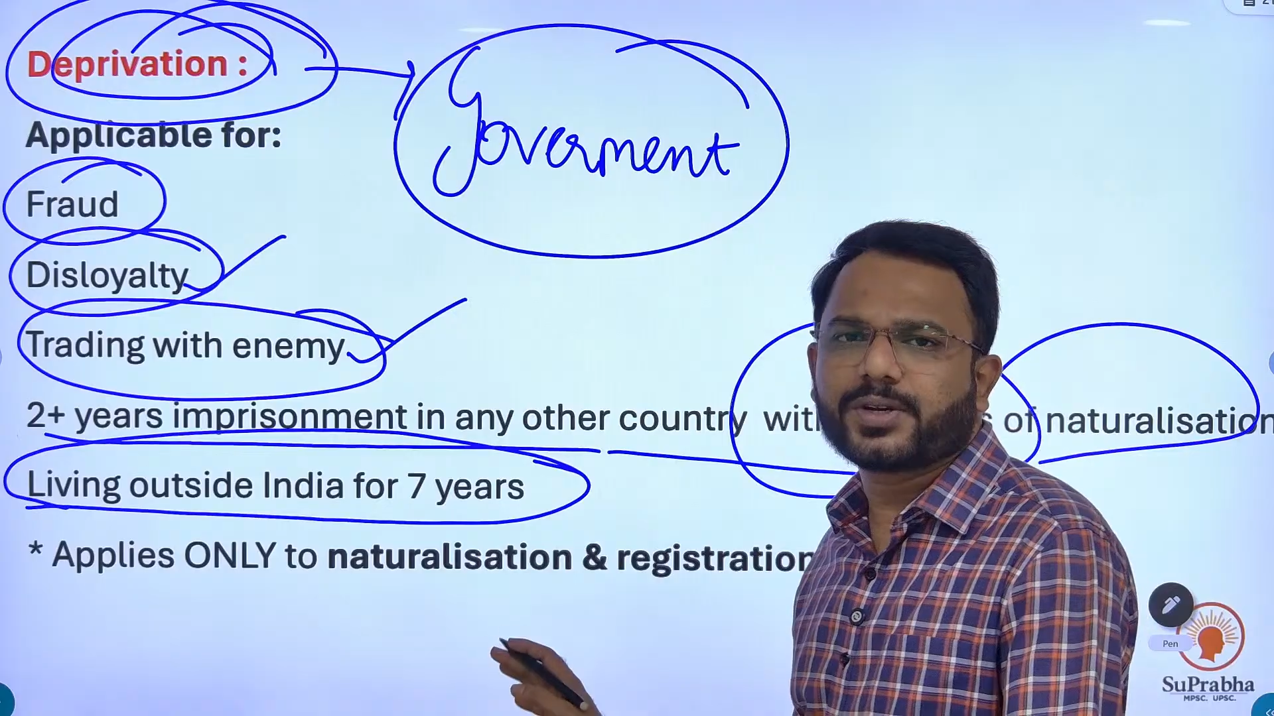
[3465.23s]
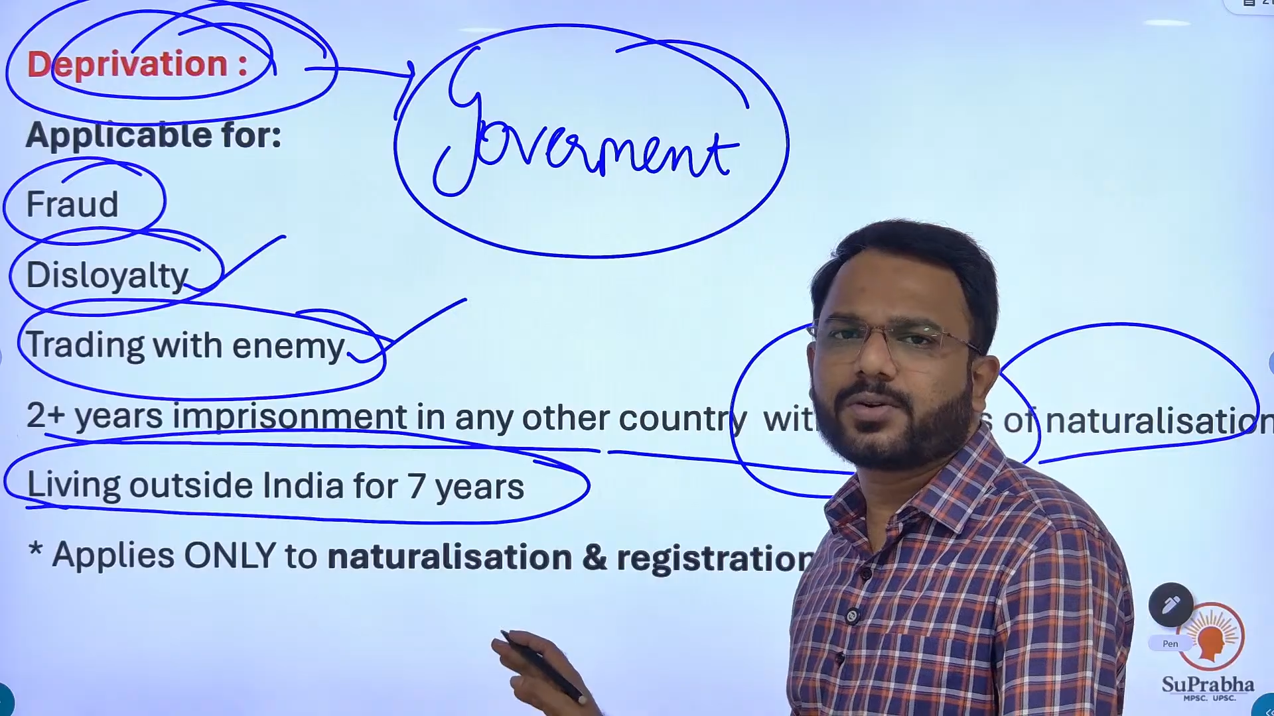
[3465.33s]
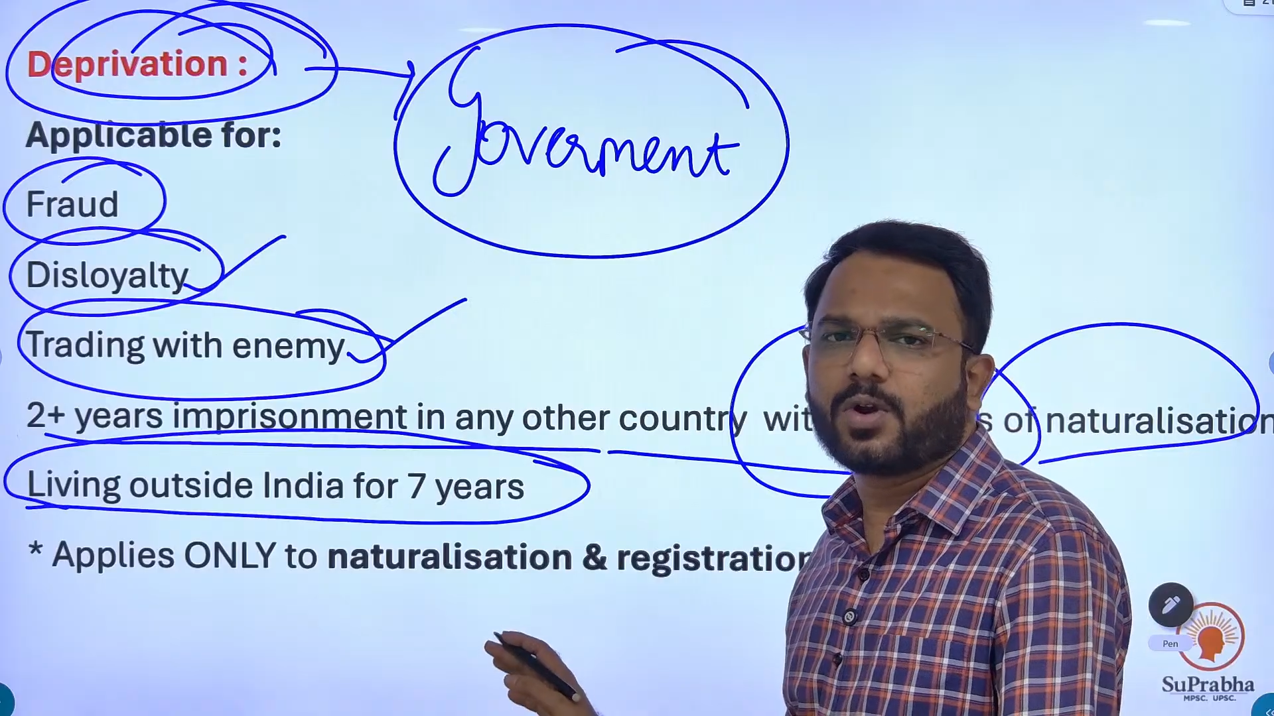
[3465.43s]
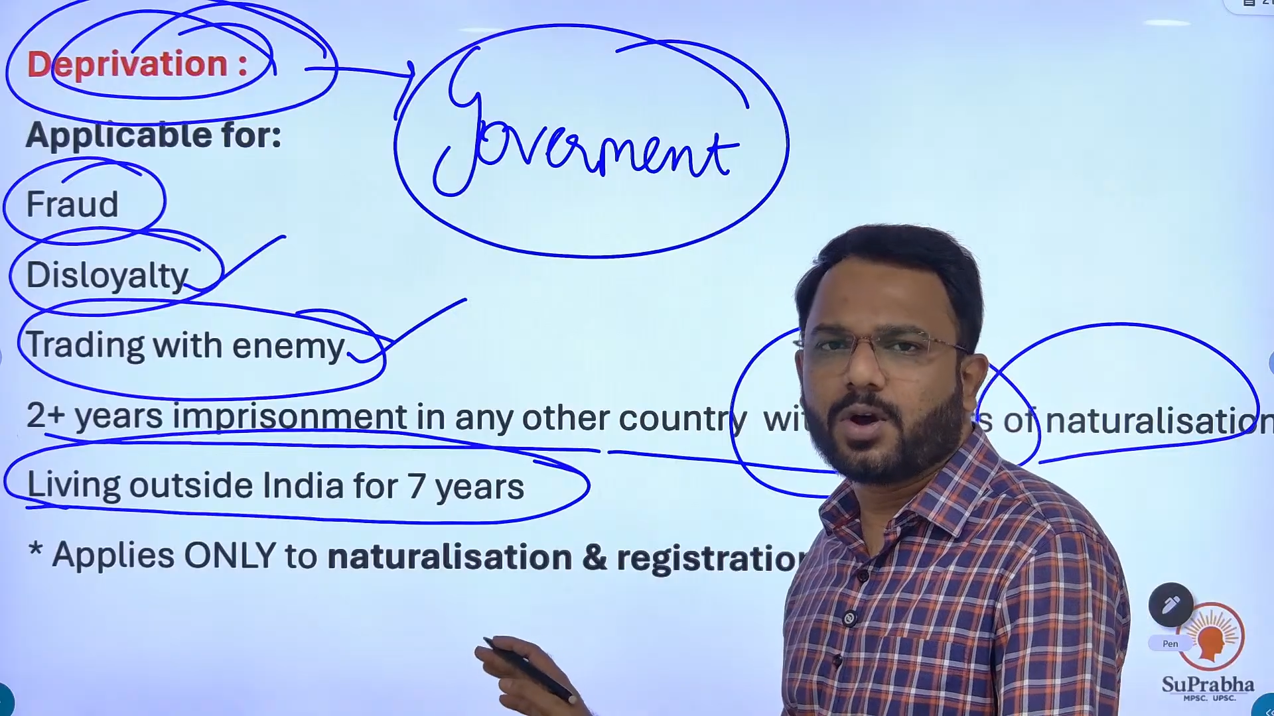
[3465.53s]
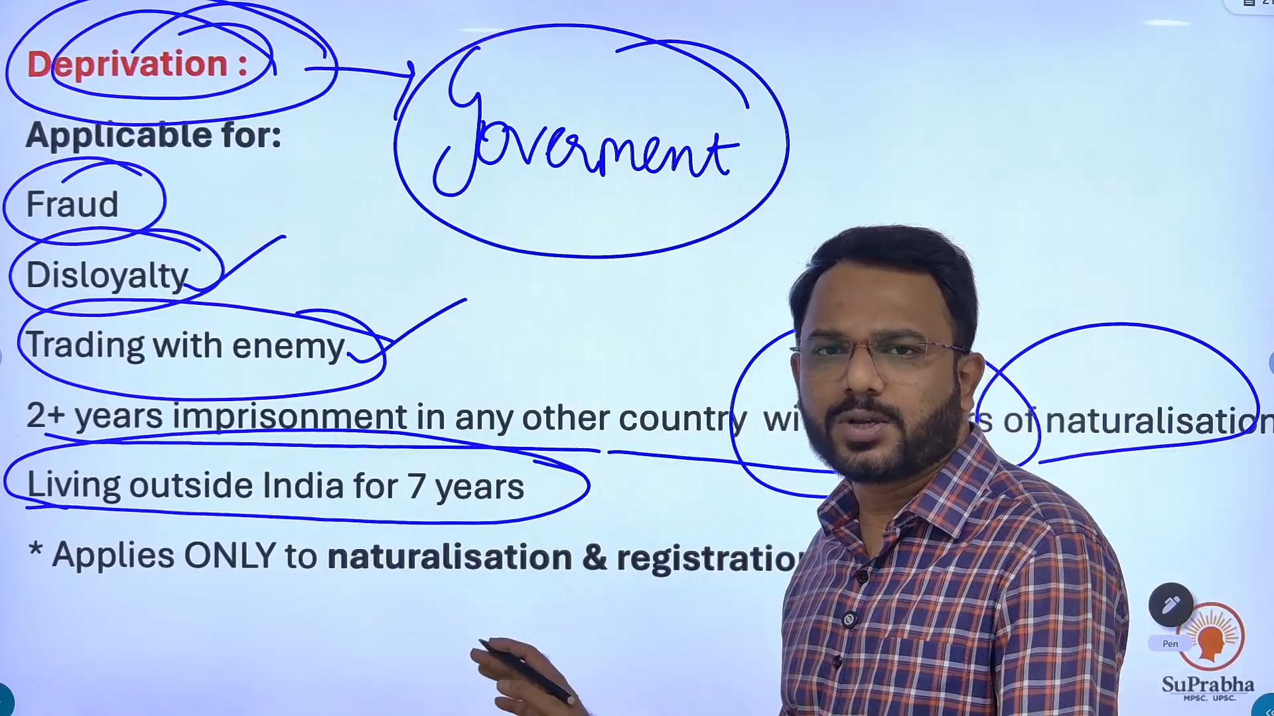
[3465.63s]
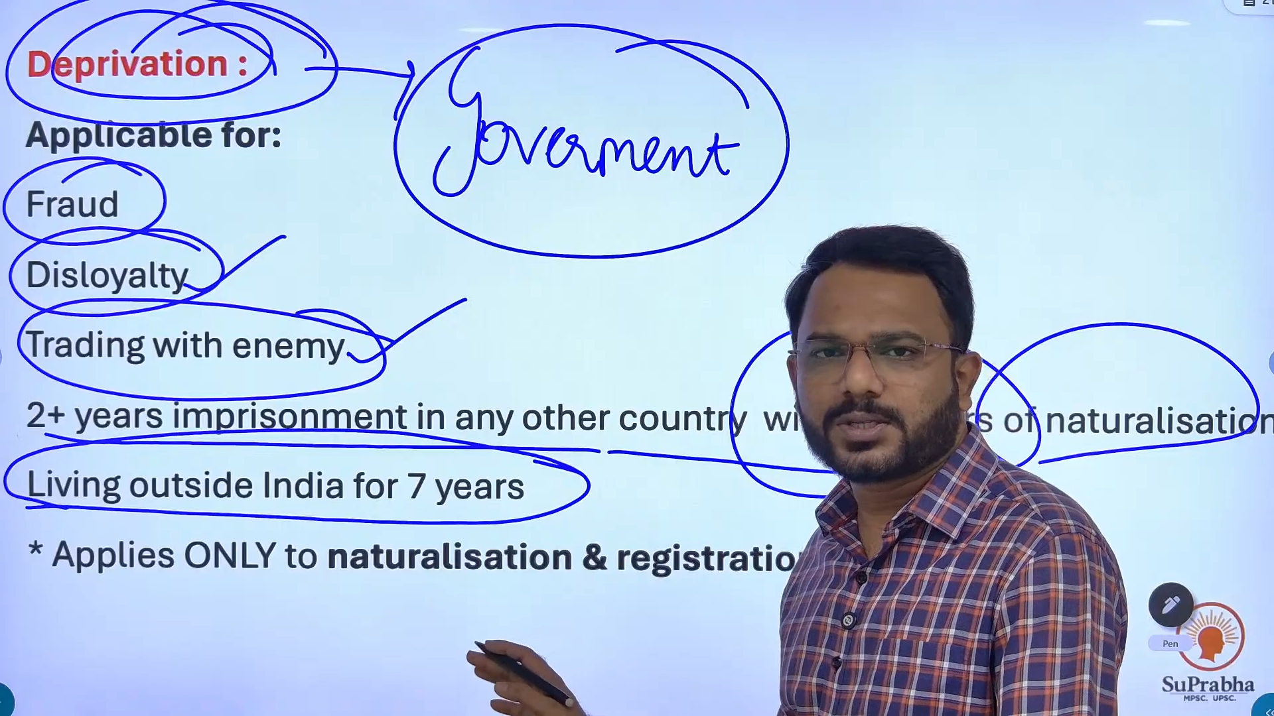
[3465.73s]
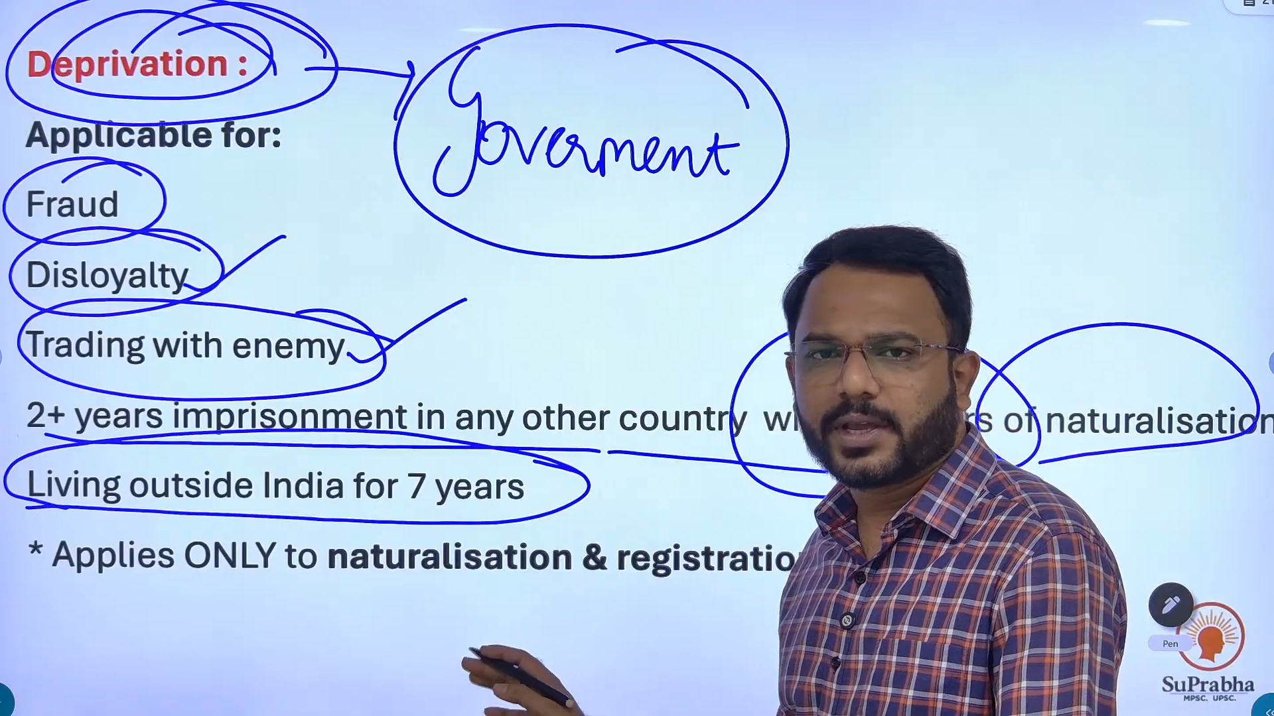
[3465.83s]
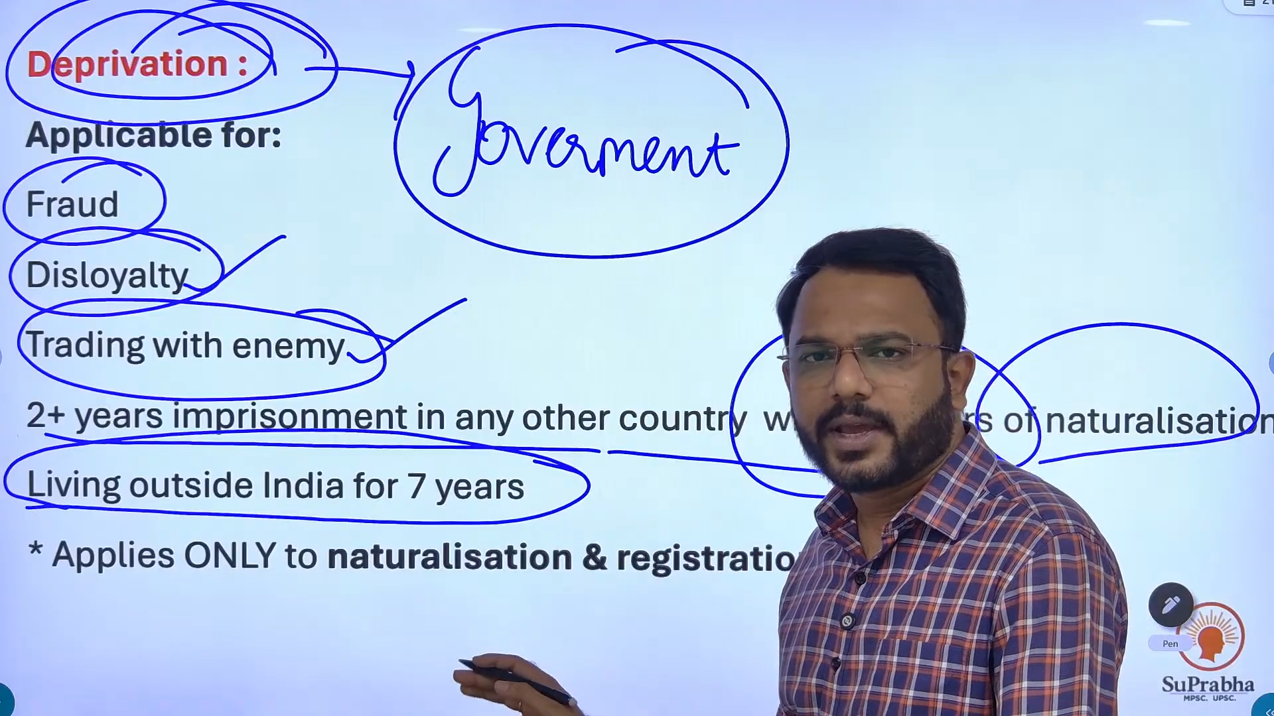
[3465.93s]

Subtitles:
clause